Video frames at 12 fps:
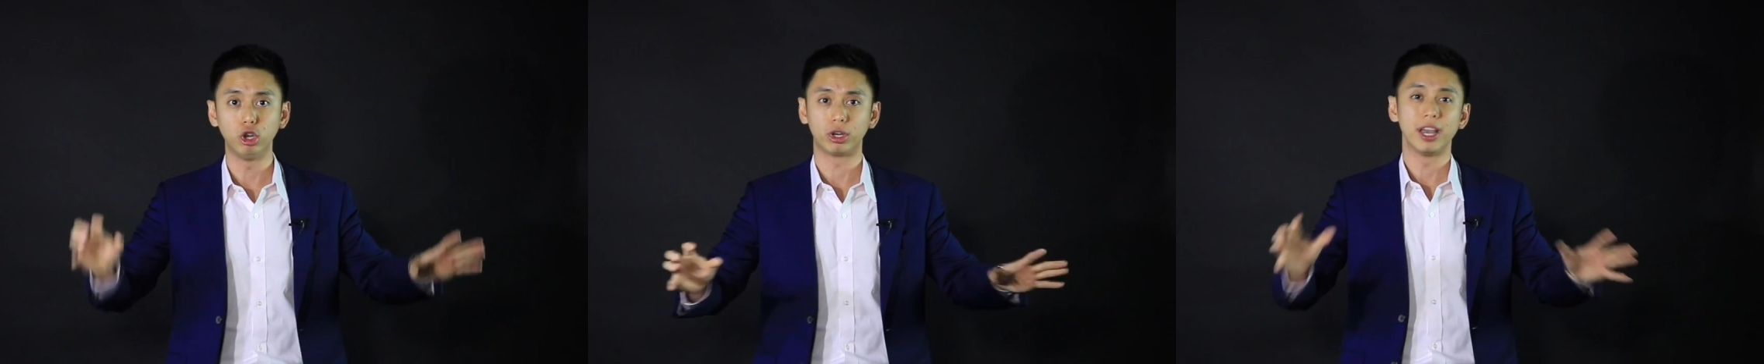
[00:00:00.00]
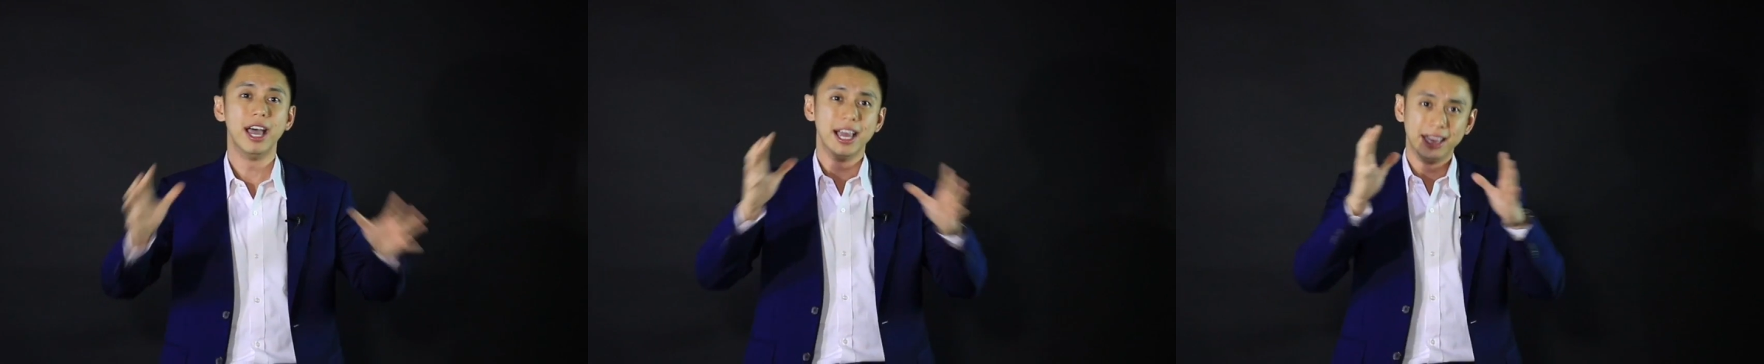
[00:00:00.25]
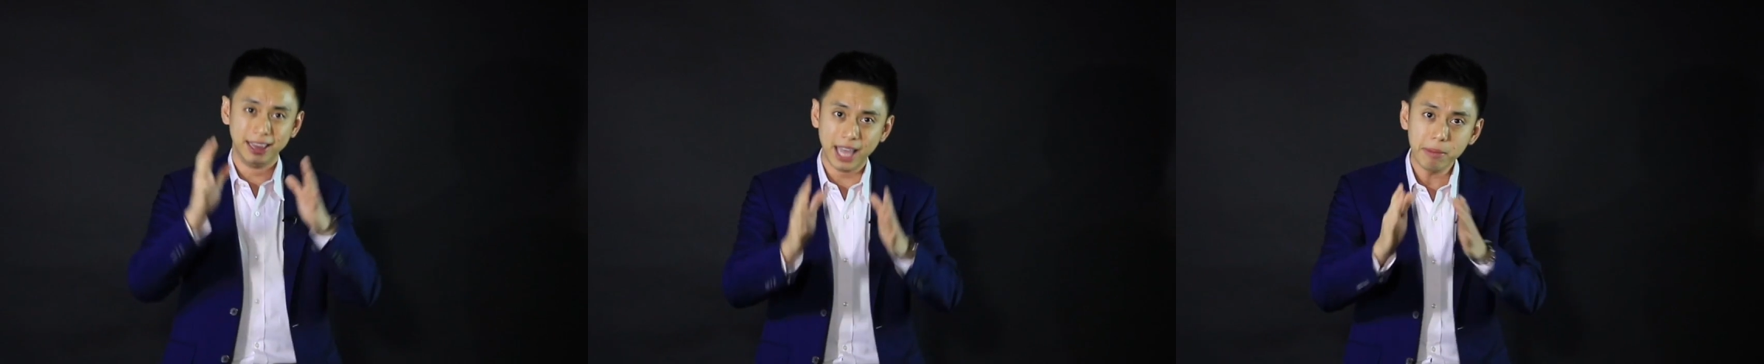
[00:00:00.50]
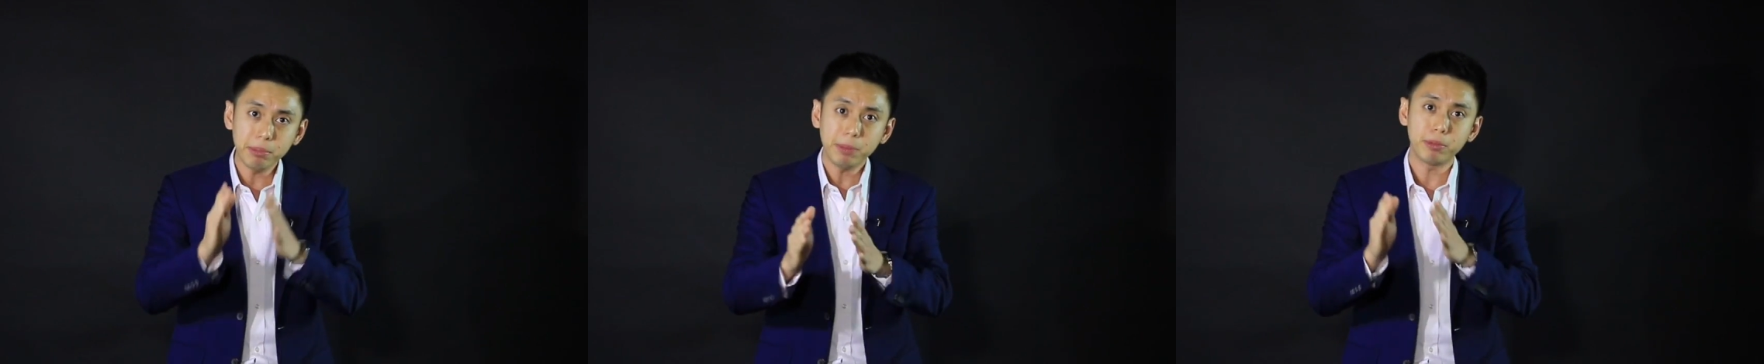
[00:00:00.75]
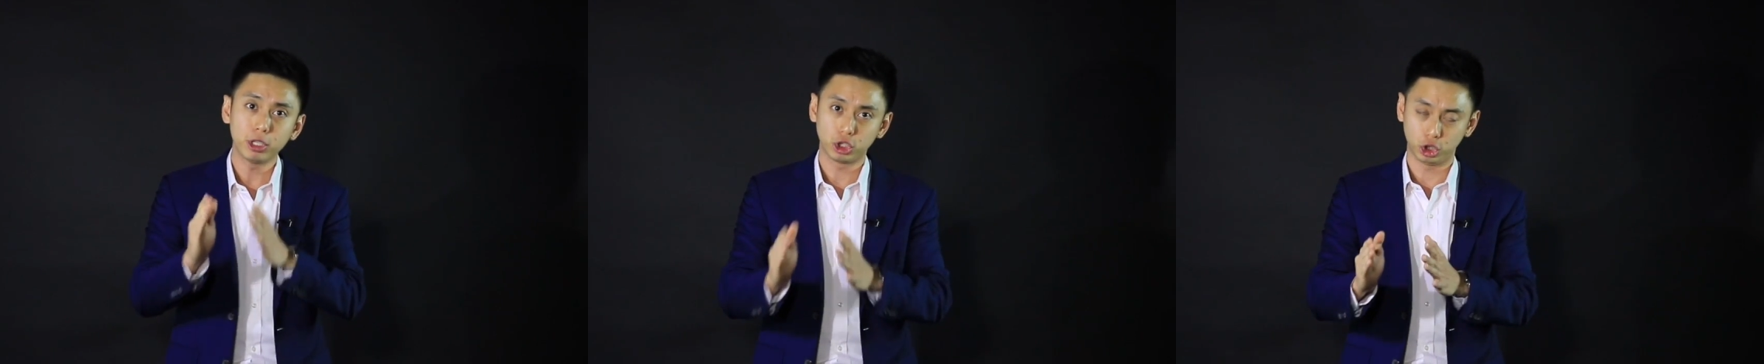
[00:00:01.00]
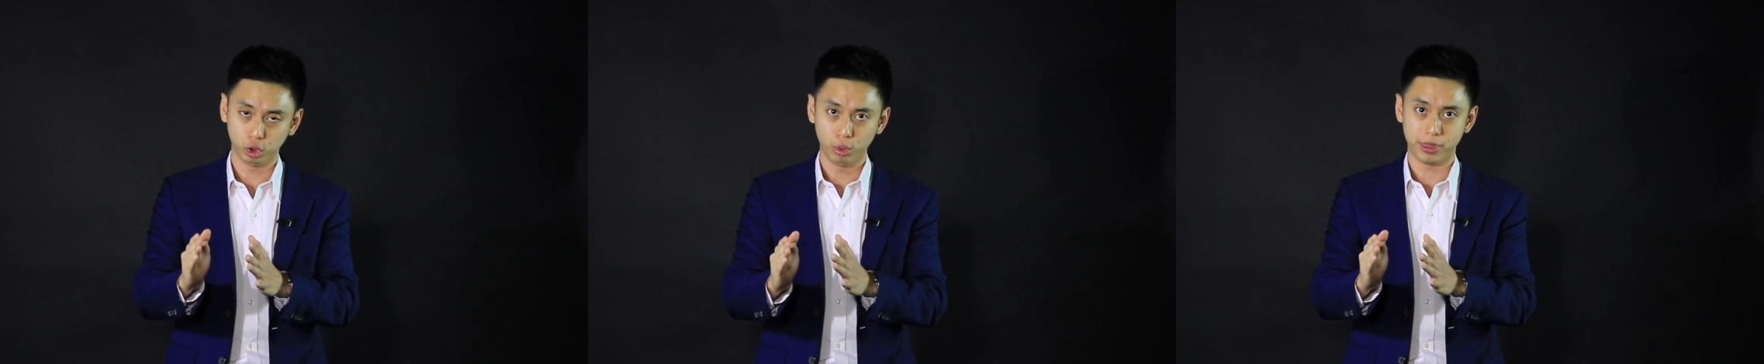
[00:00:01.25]
look, let me
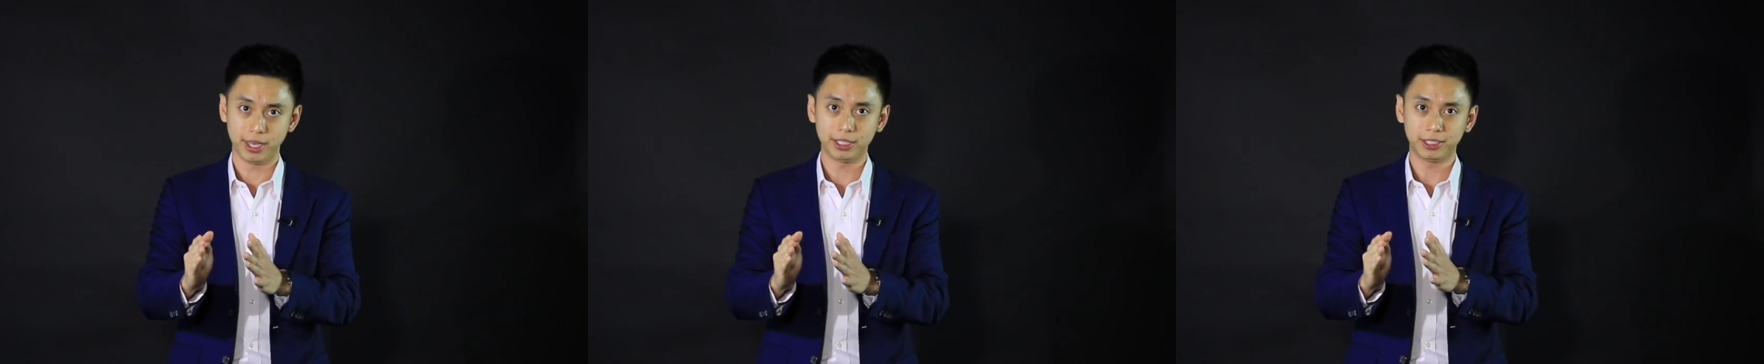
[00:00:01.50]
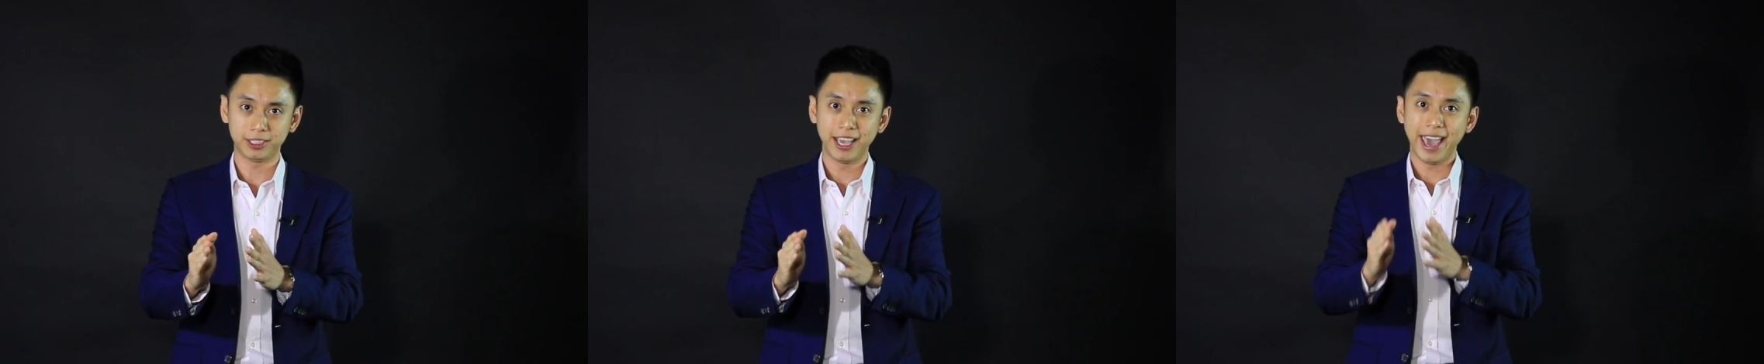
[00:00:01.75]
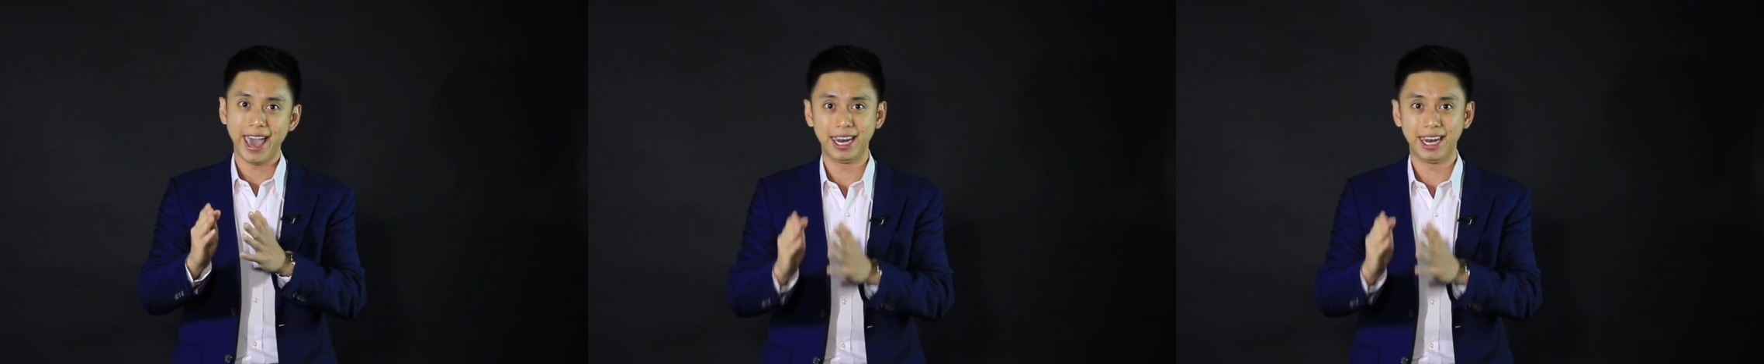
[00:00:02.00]
pursue this,